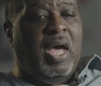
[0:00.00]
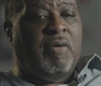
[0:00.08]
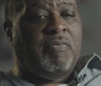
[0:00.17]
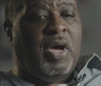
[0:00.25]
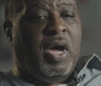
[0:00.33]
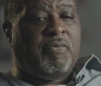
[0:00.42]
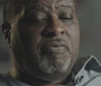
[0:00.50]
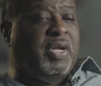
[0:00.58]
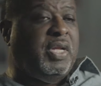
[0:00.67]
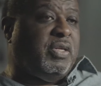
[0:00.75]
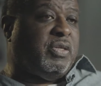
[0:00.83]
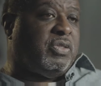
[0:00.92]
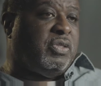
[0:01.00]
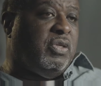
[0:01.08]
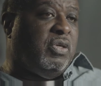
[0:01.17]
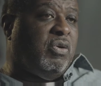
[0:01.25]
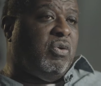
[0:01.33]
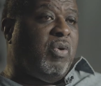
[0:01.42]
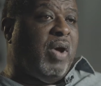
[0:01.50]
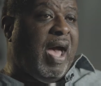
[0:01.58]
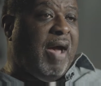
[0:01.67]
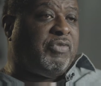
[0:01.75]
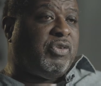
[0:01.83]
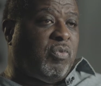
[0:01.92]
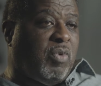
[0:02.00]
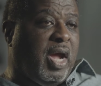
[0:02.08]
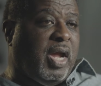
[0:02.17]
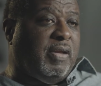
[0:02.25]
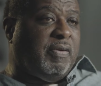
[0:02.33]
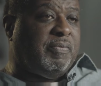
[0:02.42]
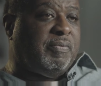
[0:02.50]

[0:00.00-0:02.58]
have our vendors who have to write